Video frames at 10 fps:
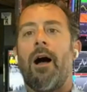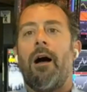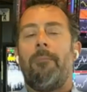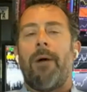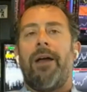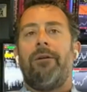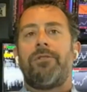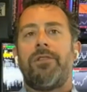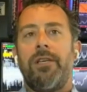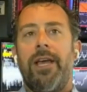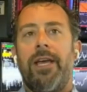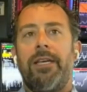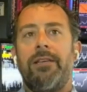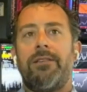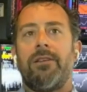Um, I don't see
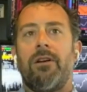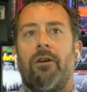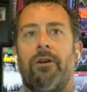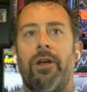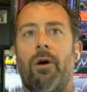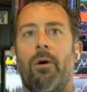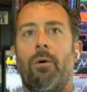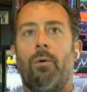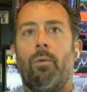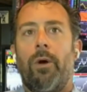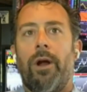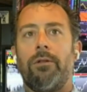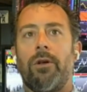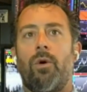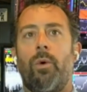any scenario
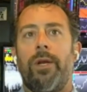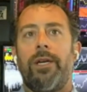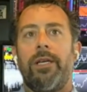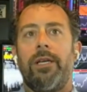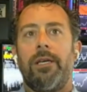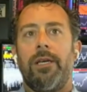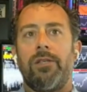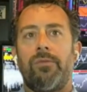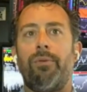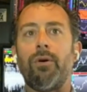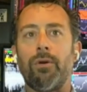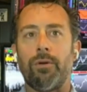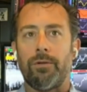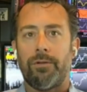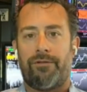where liquidity is
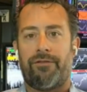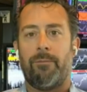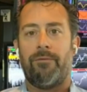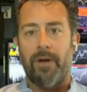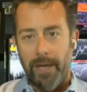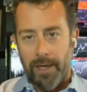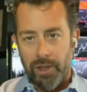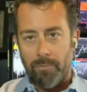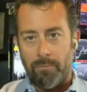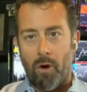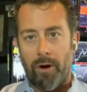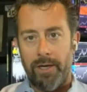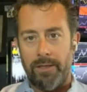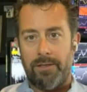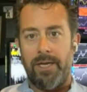pulled from financial
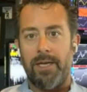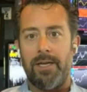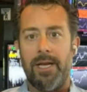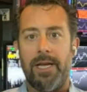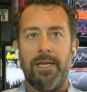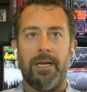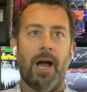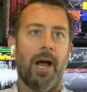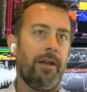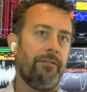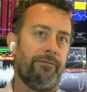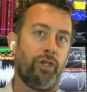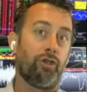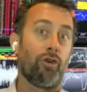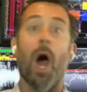markets in any kind
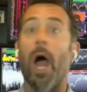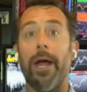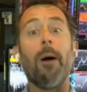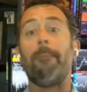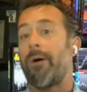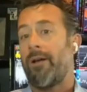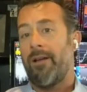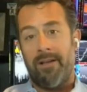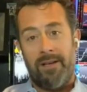of dry up